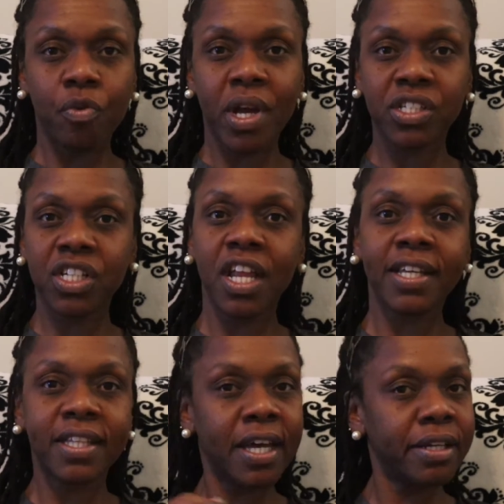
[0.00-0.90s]
information
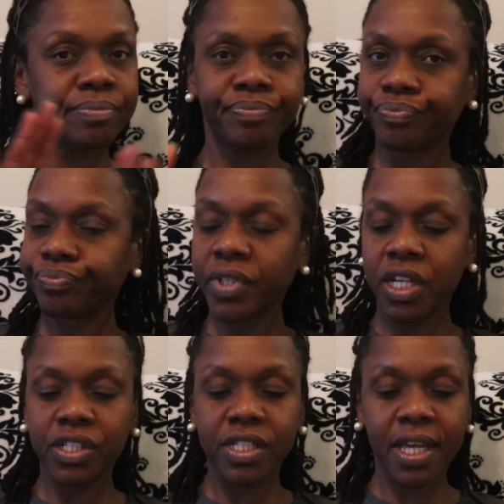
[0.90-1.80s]
like that,
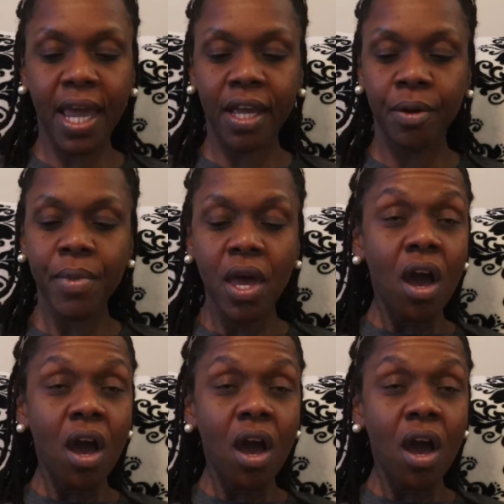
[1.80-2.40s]
it's a scam.